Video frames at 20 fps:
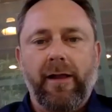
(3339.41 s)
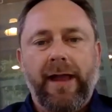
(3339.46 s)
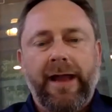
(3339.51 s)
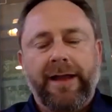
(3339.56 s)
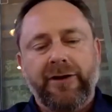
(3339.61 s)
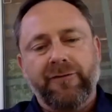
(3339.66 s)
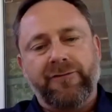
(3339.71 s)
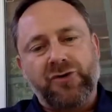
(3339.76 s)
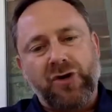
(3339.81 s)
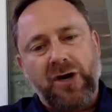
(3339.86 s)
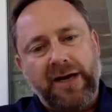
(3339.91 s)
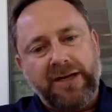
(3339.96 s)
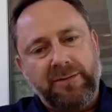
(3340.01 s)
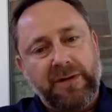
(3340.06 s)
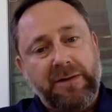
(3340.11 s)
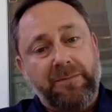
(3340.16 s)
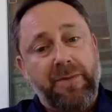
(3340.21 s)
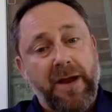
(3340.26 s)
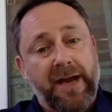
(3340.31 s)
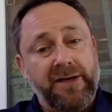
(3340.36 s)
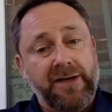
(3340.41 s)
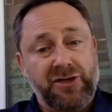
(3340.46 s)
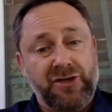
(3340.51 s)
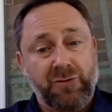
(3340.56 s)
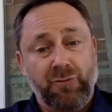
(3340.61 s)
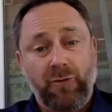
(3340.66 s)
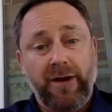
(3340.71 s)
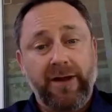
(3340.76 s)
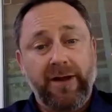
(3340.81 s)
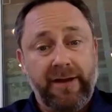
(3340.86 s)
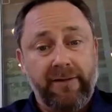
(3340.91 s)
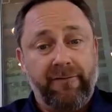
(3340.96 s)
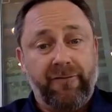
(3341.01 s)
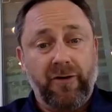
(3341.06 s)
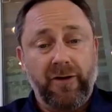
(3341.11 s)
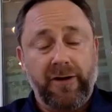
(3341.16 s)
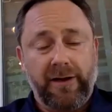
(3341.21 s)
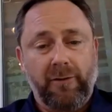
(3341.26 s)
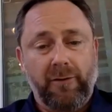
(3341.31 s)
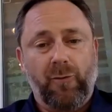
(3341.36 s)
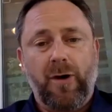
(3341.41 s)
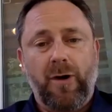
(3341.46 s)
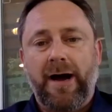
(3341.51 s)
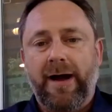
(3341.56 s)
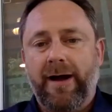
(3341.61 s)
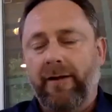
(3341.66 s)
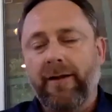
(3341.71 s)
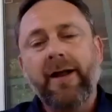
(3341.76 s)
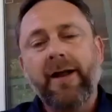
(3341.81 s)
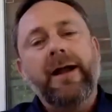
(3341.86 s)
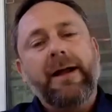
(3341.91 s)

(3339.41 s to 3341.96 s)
and you've tried to be patient with it for a little while.